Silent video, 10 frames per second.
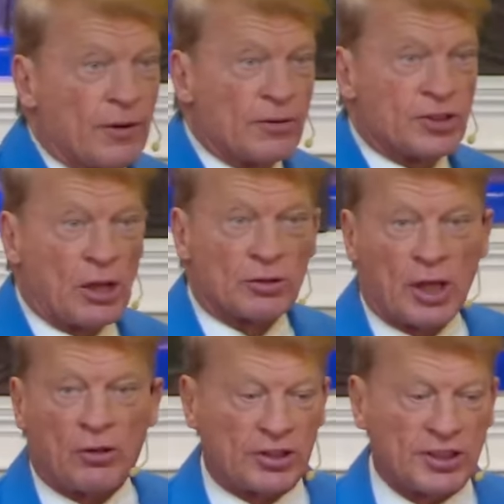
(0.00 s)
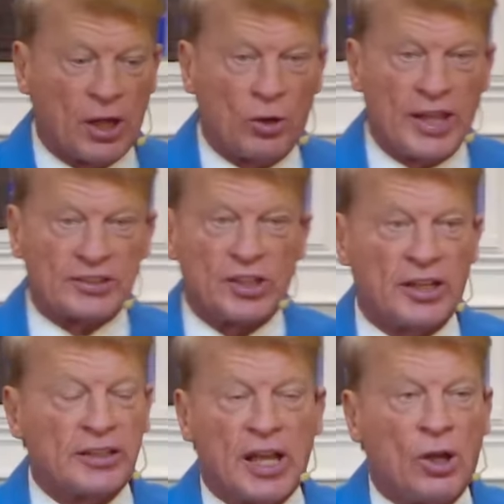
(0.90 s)
from the Song of Solomon. Oh, they say, oh, that's
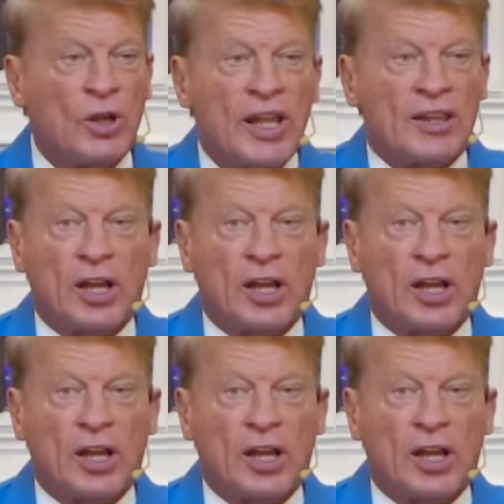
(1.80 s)
dirt. No,